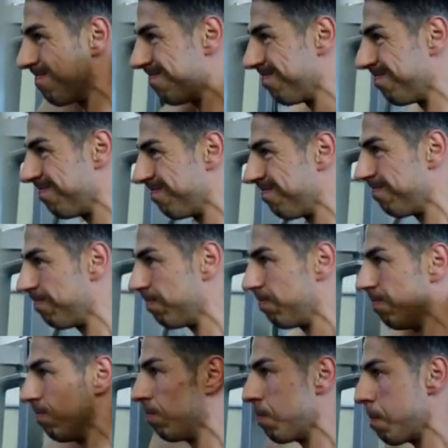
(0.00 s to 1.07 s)
Take the bar
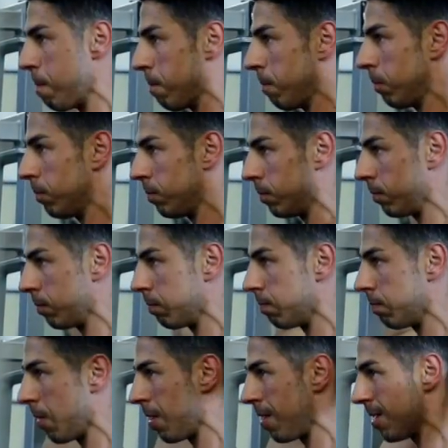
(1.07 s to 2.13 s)
above your head
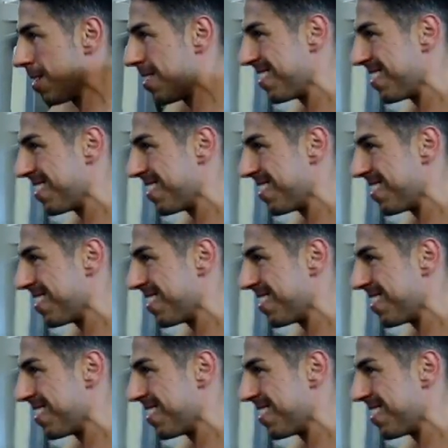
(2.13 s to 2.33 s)
and rest it